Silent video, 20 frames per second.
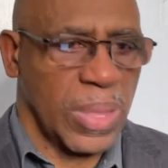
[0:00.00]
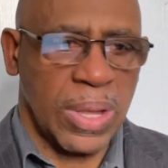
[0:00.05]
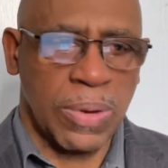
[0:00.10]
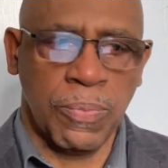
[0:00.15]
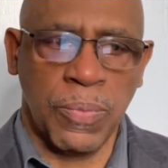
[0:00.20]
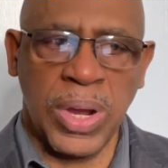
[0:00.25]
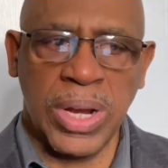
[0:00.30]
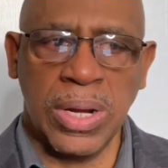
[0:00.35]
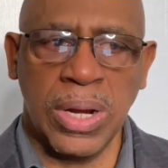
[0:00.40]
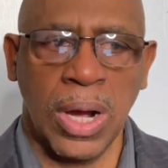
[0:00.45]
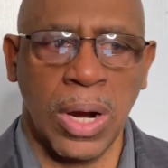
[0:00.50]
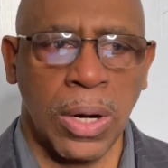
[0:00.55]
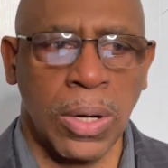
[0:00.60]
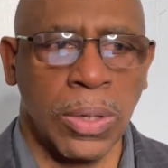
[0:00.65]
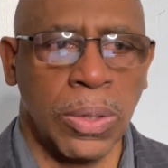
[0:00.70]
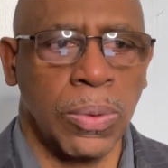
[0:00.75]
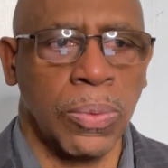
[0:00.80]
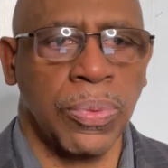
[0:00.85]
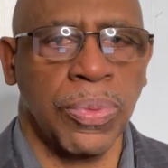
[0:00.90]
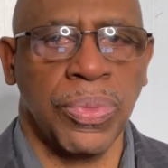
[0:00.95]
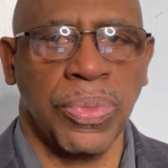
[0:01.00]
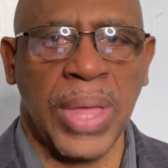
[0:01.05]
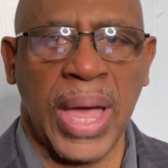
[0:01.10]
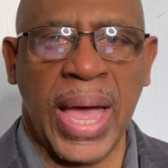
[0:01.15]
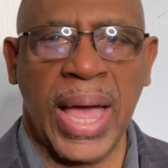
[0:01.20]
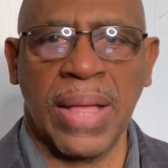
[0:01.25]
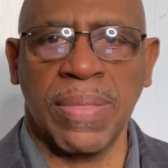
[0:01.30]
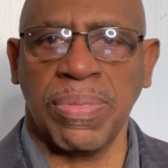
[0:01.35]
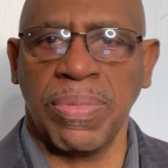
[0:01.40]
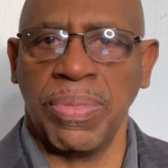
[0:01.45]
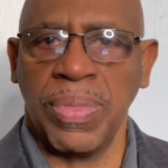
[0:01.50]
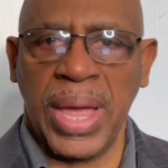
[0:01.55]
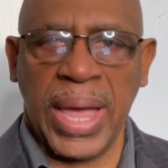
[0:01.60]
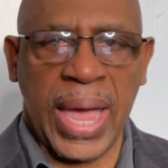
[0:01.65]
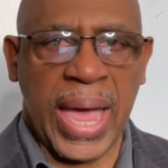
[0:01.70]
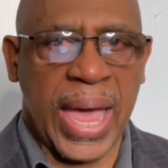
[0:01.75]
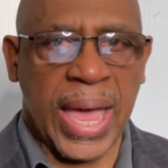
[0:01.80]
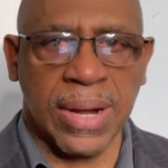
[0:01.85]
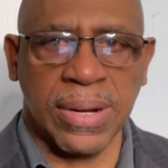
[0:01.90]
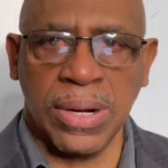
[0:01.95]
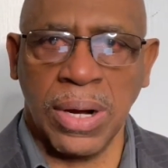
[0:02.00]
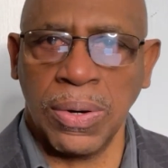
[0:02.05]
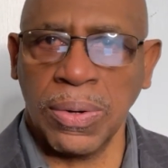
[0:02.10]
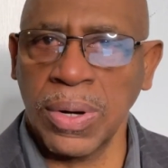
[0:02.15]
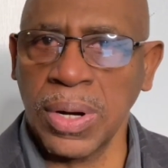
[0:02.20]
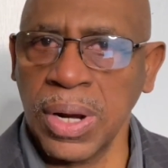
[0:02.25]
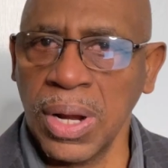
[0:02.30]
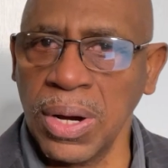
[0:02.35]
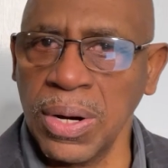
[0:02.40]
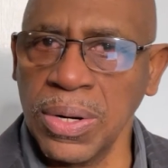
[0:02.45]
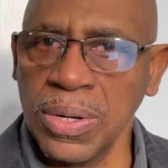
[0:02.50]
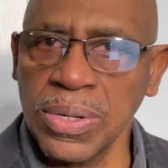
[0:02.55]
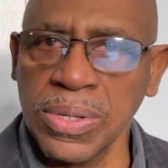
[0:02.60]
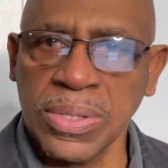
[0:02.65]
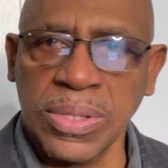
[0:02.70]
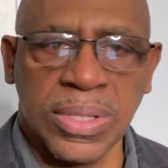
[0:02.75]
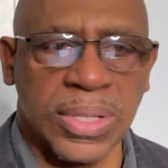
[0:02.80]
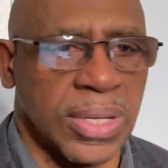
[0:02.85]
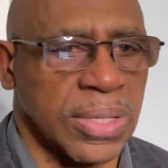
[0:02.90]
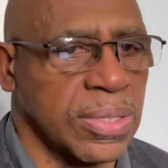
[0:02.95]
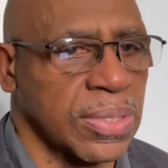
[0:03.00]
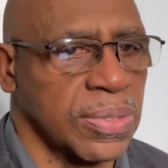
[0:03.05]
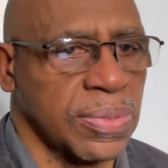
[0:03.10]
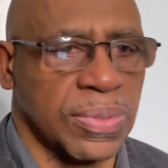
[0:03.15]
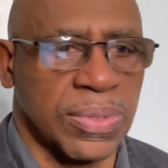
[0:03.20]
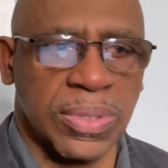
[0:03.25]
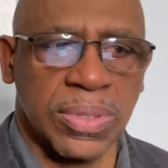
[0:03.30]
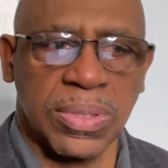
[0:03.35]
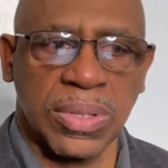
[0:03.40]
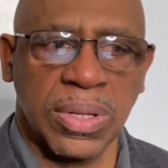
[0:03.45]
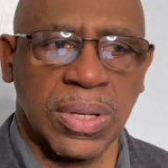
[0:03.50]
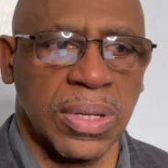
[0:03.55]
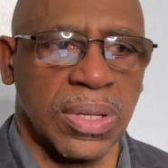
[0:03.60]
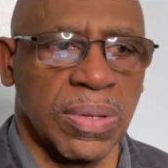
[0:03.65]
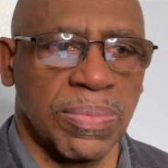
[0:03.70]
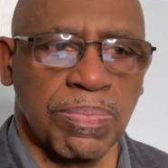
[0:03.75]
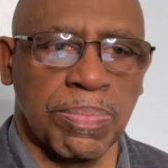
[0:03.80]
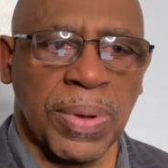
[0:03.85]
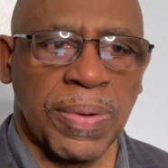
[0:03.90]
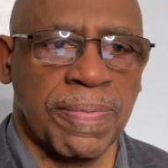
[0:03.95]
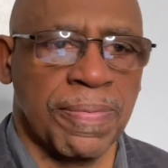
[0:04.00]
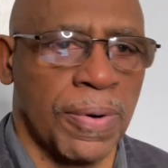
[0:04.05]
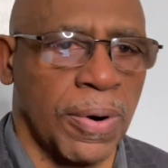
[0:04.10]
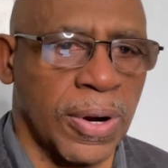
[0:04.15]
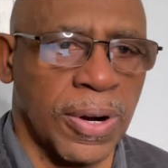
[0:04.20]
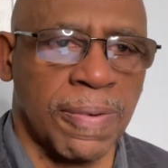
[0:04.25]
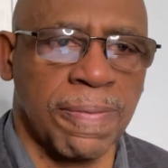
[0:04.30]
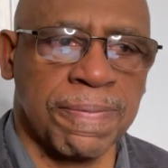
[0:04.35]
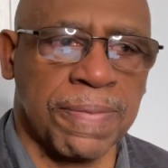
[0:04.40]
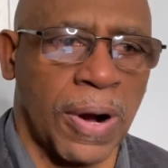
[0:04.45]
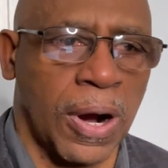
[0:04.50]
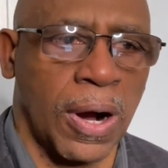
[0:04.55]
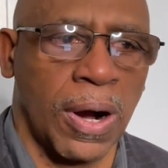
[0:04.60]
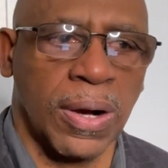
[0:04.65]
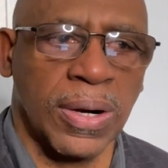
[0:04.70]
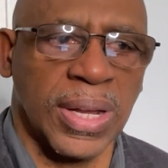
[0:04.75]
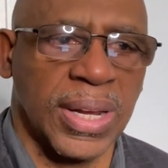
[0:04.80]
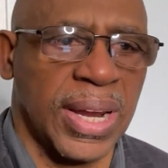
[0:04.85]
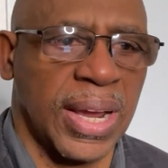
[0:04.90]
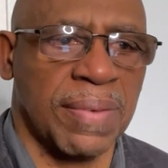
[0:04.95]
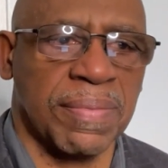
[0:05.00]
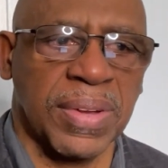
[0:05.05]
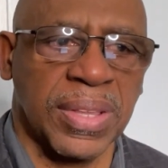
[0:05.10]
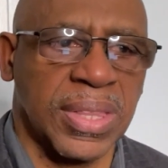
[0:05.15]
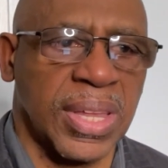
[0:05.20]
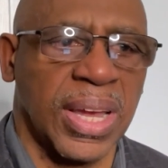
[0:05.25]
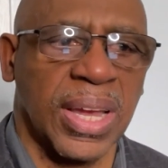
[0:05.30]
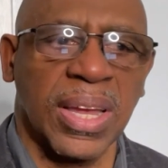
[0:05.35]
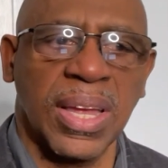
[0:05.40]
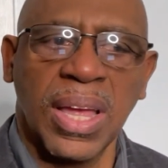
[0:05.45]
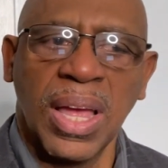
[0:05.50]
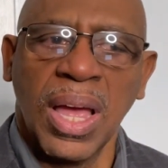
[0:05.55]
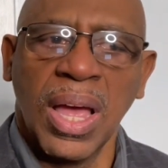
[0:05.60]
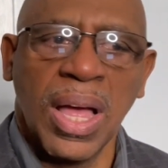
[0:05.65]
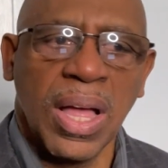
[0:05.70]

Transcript: we know that they had no clothes. This was before the fall and everything.